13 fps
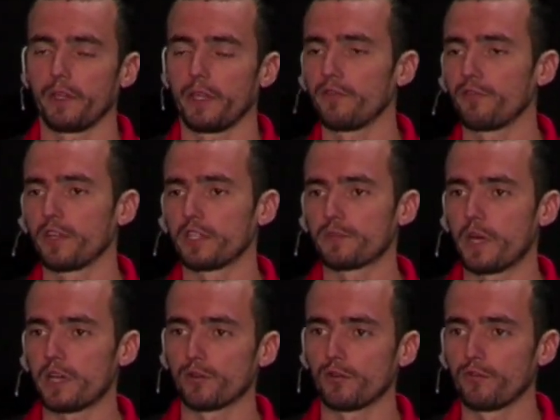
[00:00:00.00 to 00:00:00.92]
if as
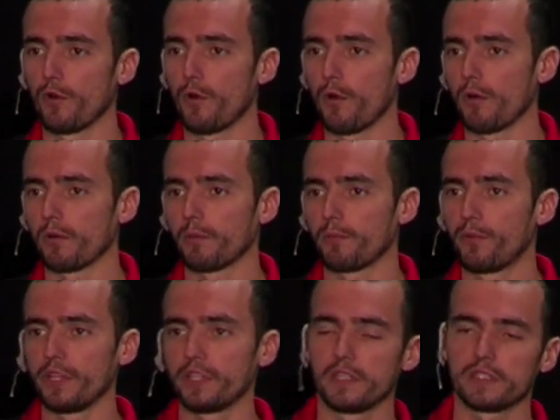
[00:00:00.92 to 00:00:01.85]
part of your
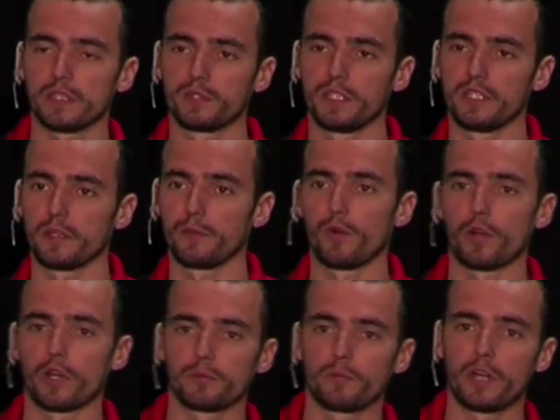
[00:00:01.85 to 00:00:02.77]
printing subsystem
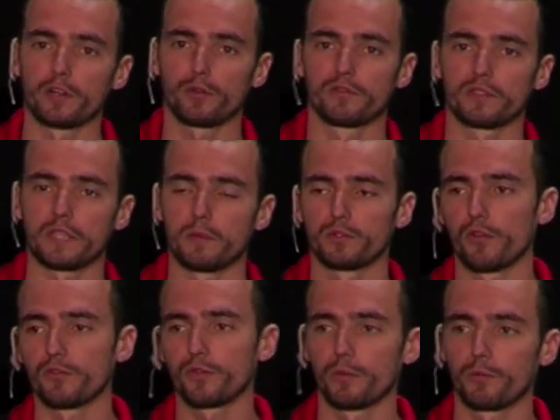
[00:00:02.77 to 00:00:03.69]
or as part of some
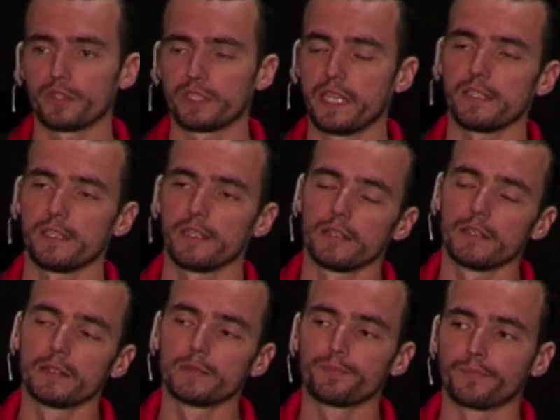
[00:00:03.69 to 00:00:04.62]
software processing,
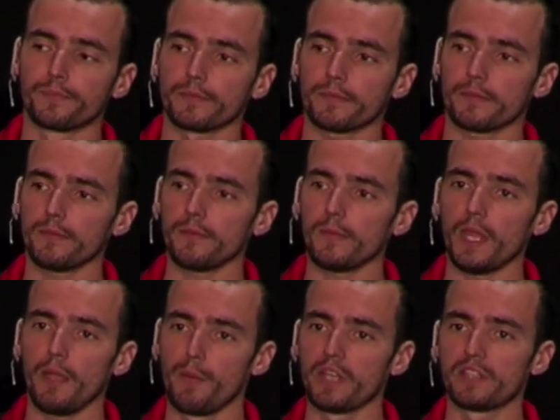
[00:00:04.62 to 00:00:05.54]

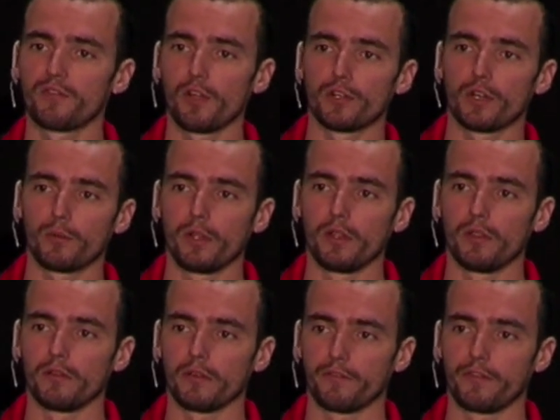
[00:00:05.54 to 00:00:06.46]
makes
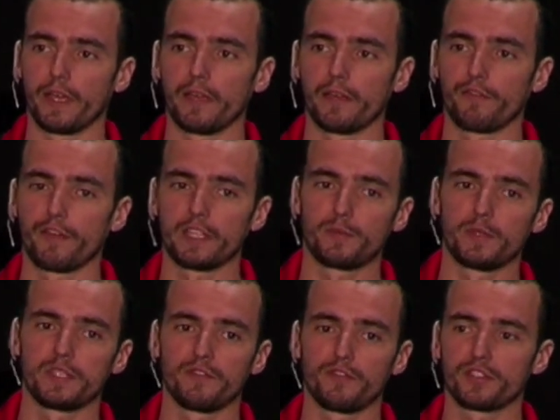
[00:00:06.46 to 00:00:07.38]
vulnerable the, that
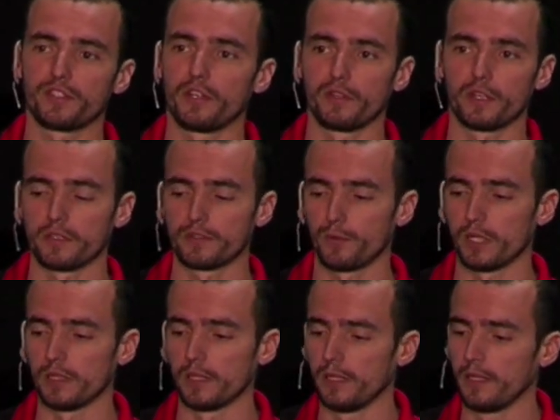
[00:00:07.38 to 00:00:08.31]
specific server as
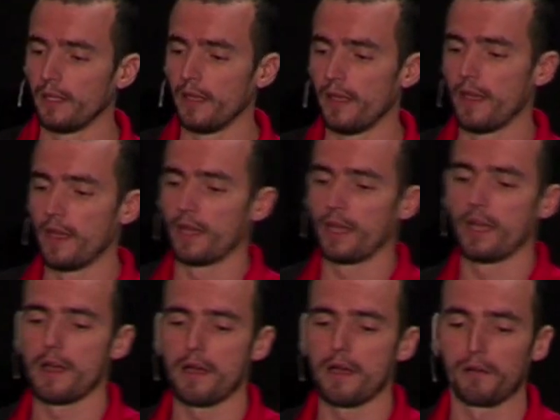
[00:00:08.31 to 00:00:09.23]
well.
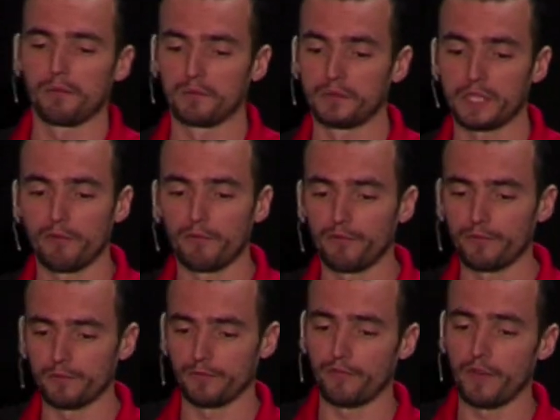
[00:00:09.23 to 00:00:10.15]
Uh, some
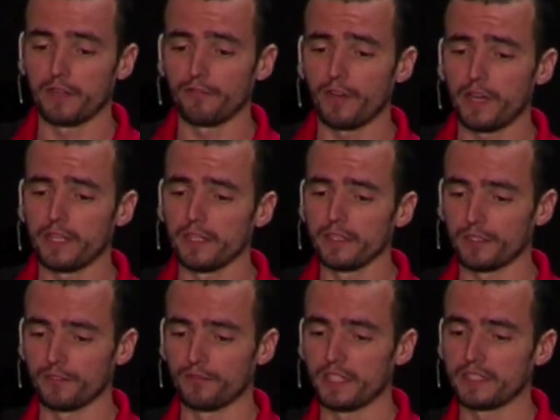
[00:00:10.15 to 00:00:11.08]
fun findings
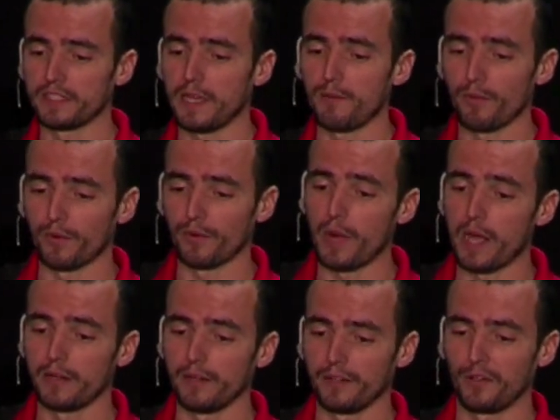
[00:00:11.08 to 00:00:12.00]
is that some
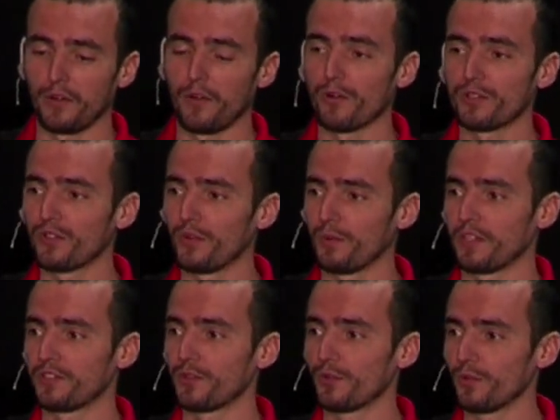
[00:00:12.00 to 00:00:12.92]
run GhostScript
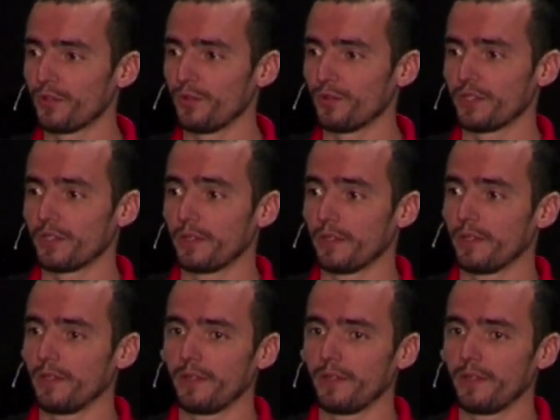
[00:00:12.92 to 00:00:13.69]
as a root user.